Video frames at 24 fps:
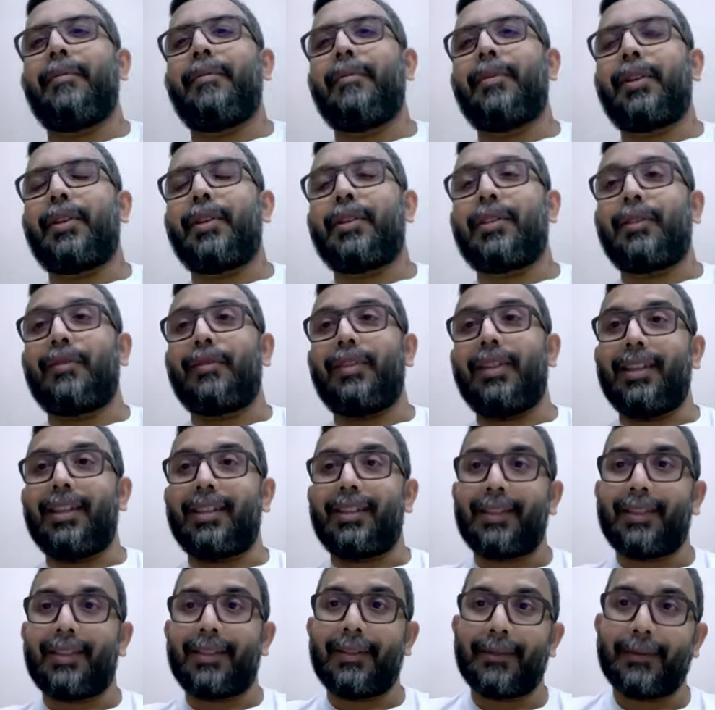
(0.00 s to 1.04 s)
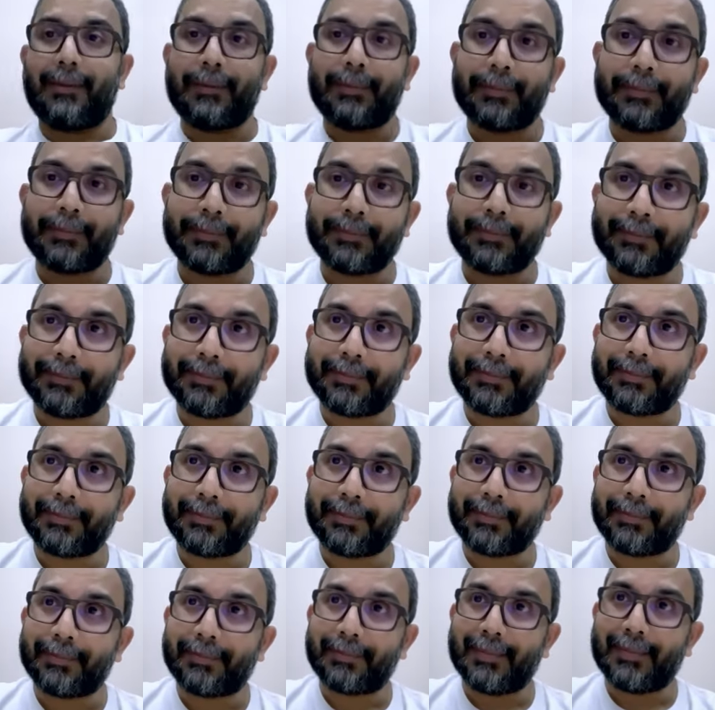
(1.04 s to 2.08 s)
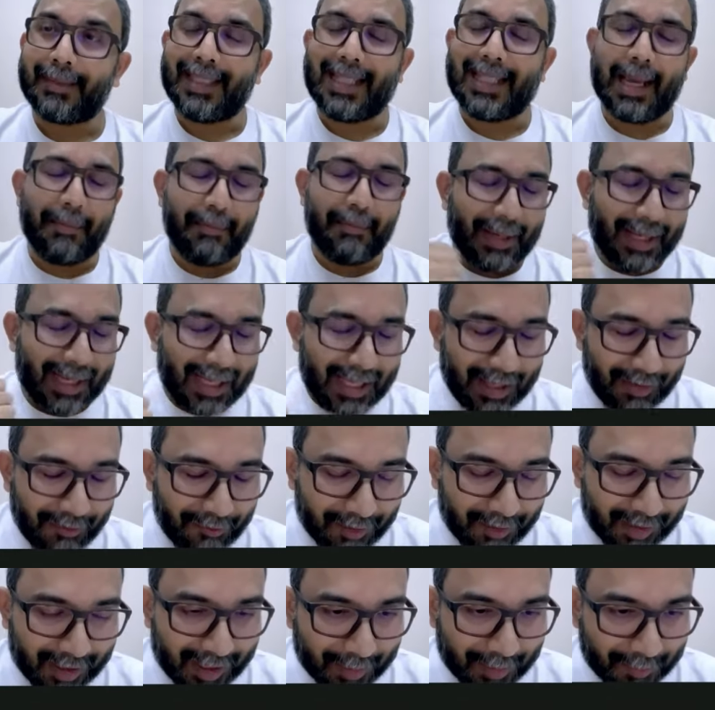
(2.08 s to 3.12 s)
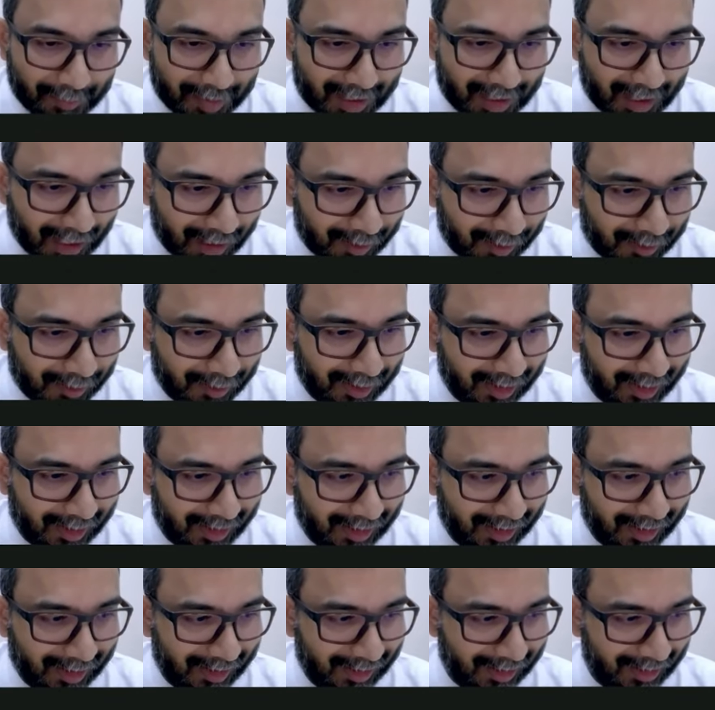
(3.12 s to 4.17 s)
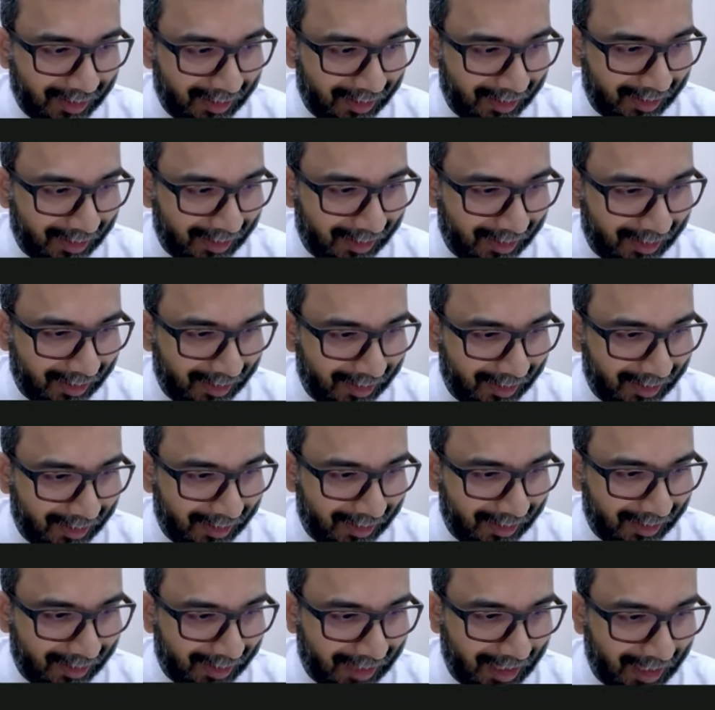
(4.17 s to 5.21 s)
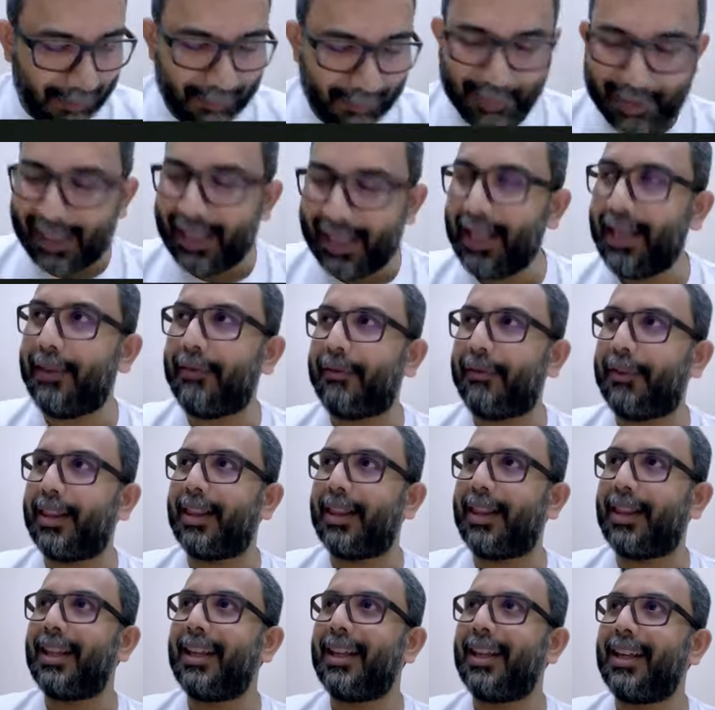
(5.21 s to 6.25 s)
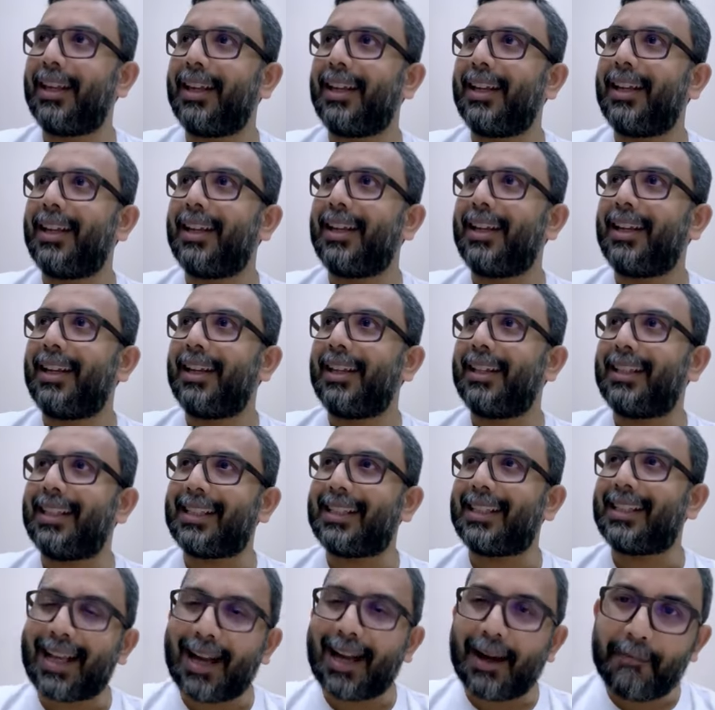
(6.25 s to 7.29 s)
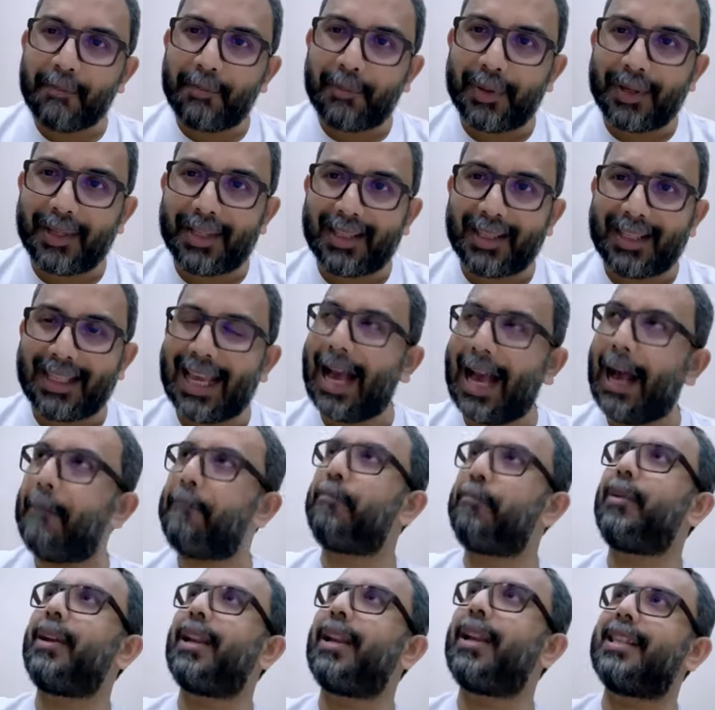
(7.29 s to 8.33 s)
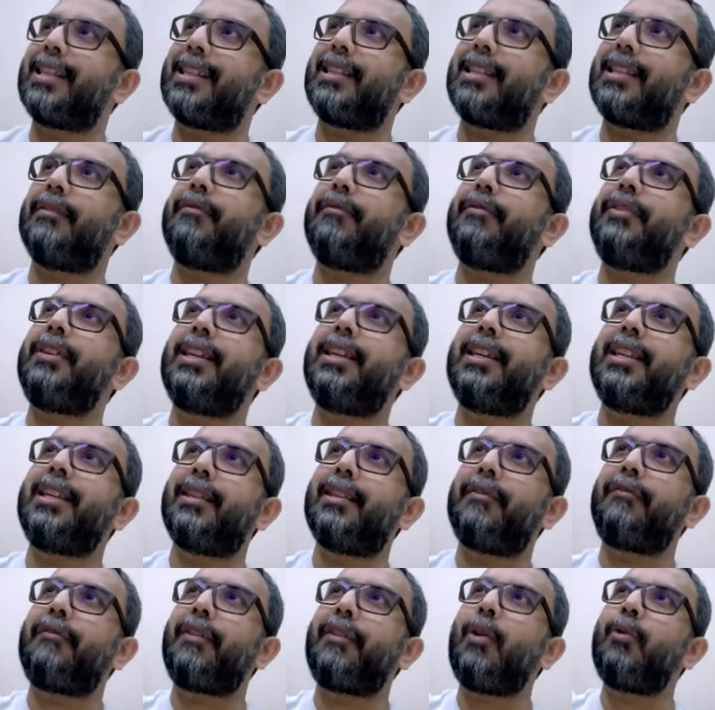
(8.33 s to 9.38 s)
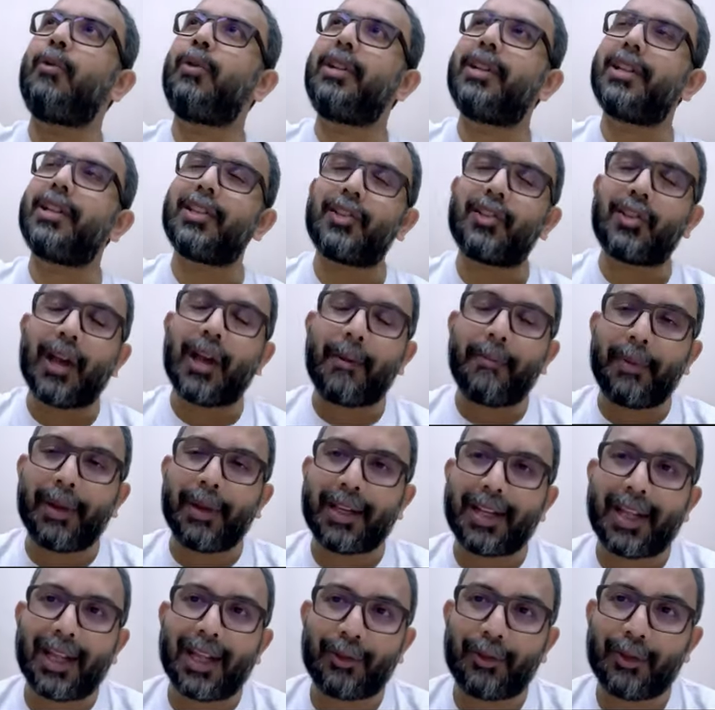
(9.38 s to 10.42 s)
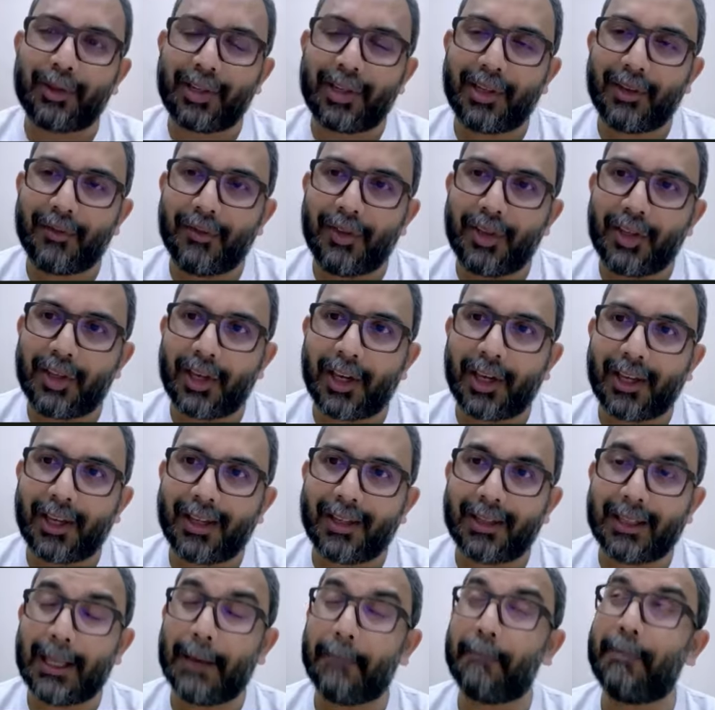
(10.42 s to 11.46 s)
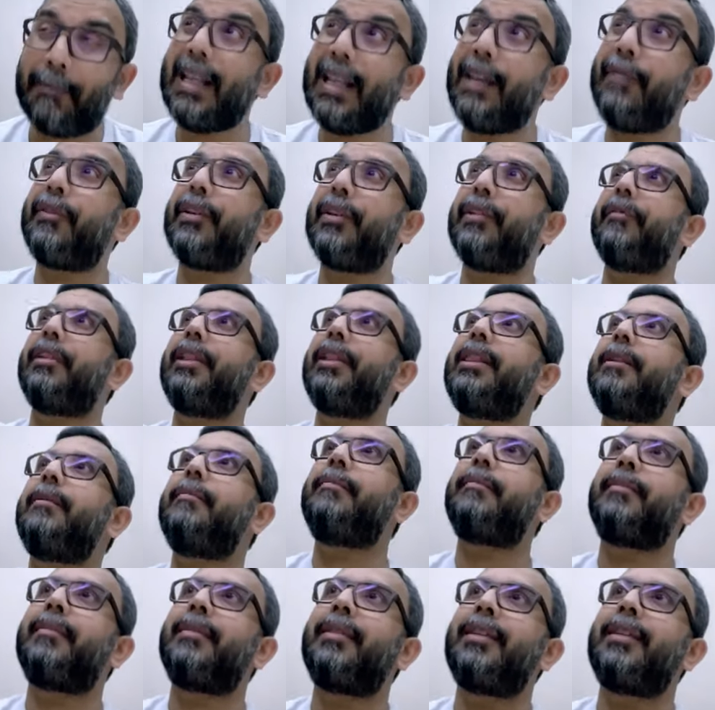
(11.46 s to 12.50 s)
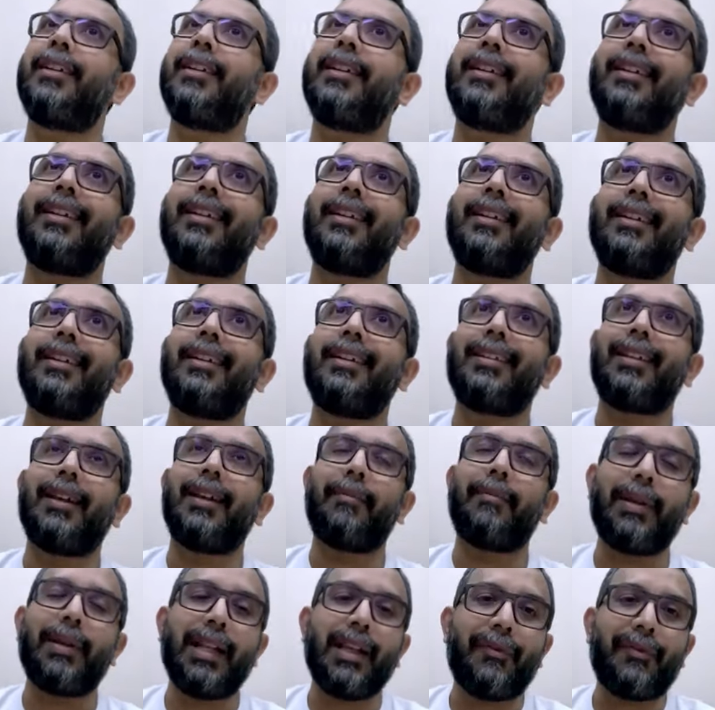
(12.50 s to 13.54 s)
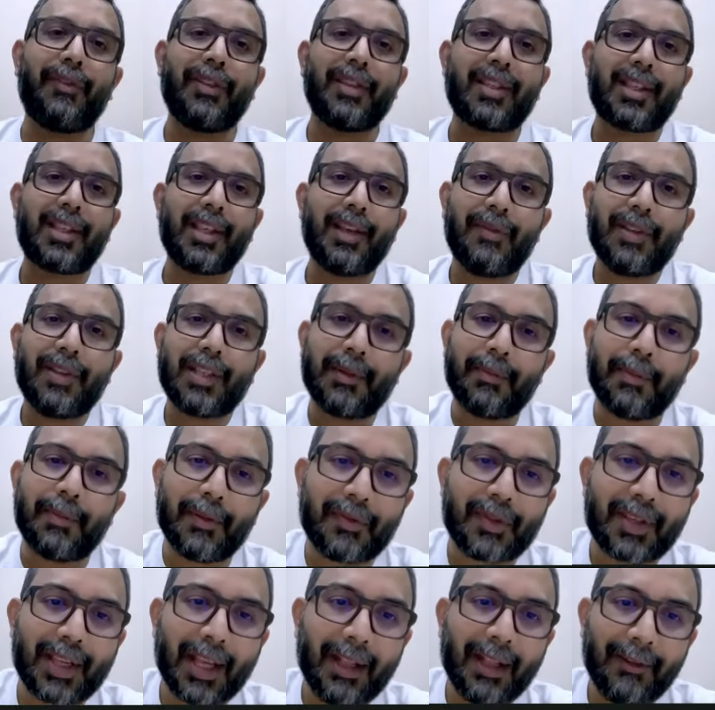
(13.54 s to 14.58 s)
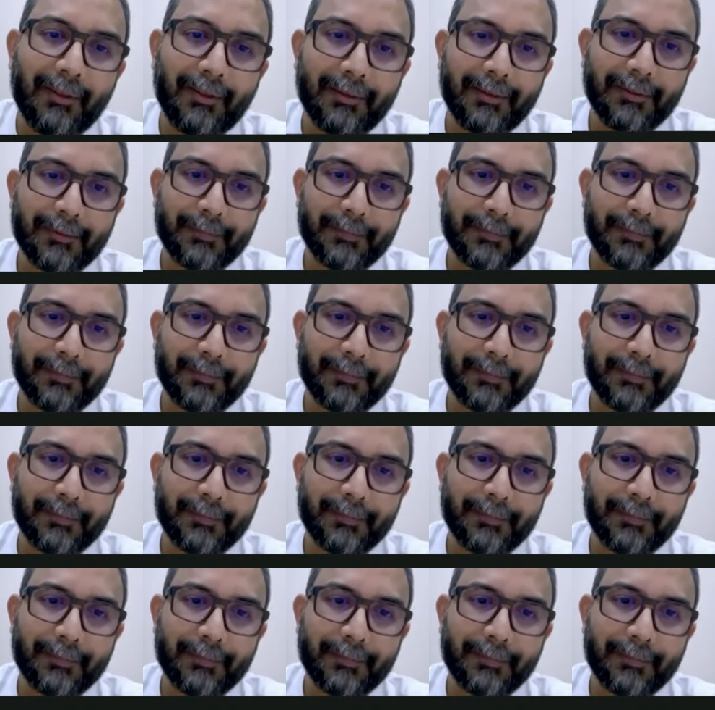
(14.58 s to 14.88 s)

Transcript: Because of this. Their belief in themselves. Their belief in this company, the uplines, the founders, Japa and Dato Sri Vijay. Their belief in rhythm. Their belief in service above self.